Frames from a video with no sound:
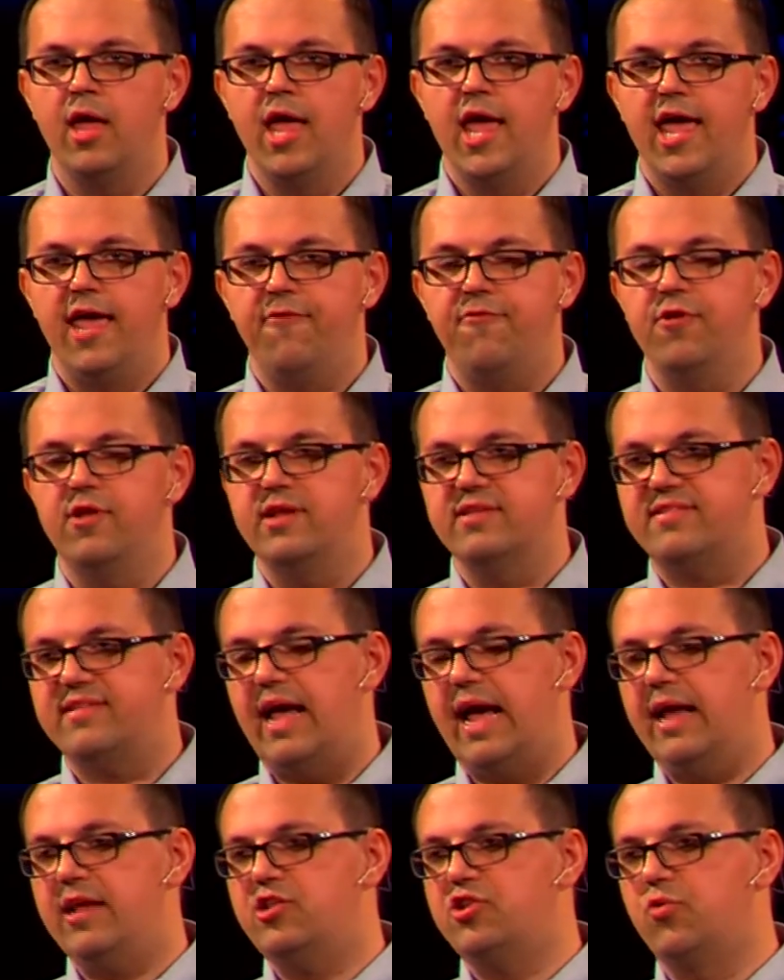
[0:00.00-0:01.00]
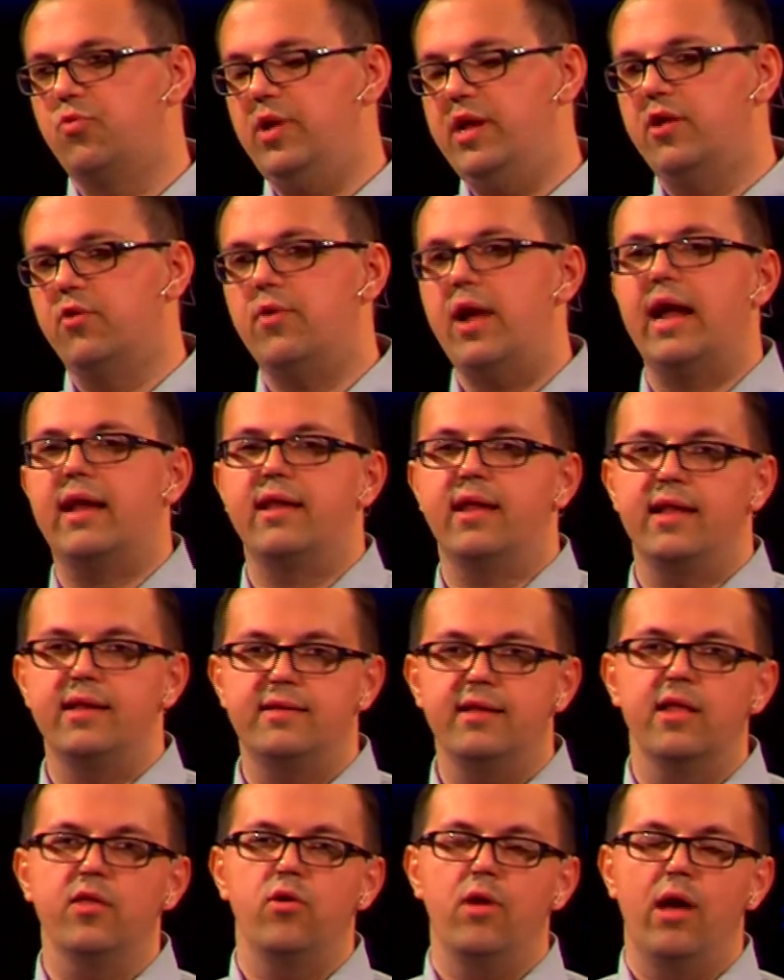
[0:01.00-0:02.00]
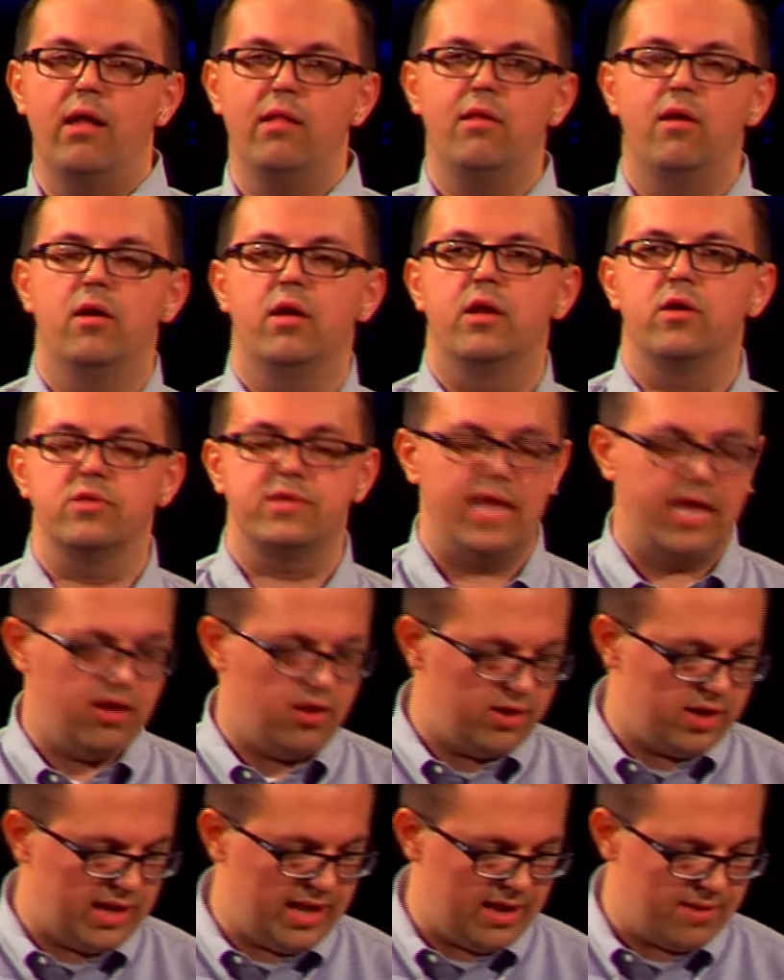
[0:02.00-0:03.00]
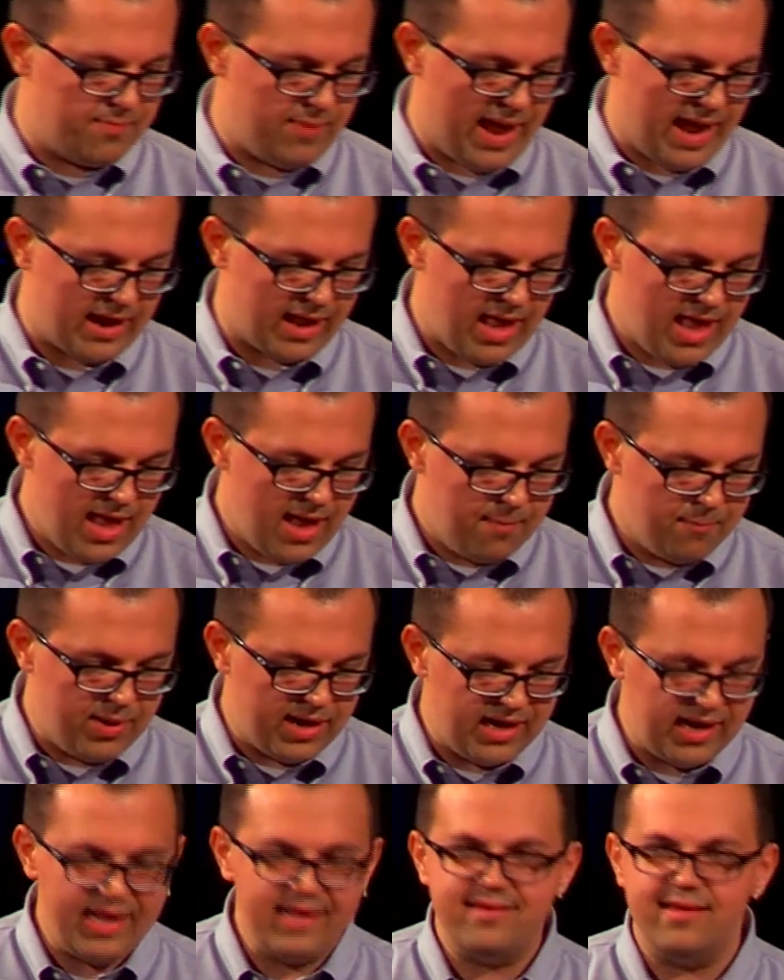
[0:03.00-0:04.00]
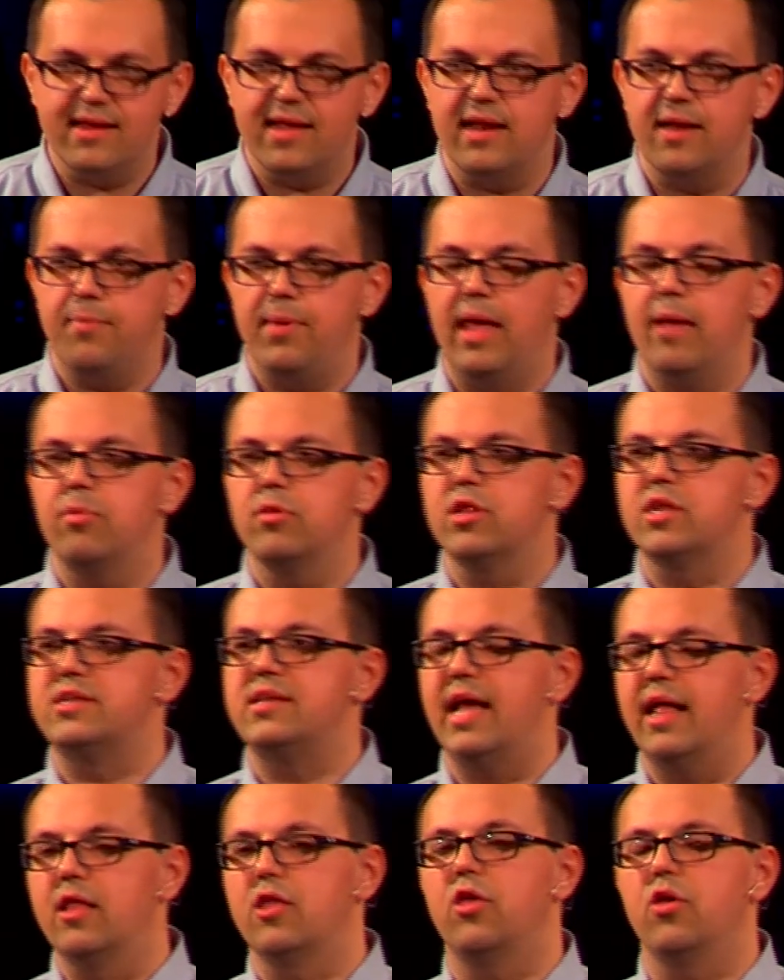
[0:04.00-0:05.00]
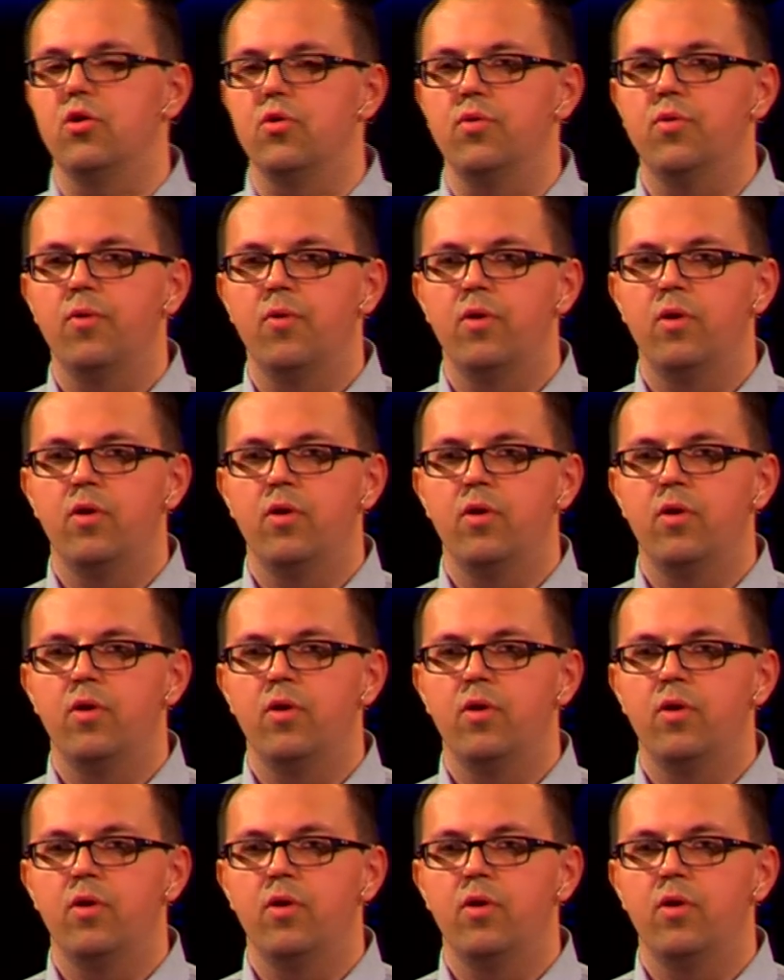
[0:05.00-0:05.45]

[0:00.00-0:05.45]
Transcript: If you decide to redirect, it can tell you how long it'll take you to get back. But it isn't going to be able to tell you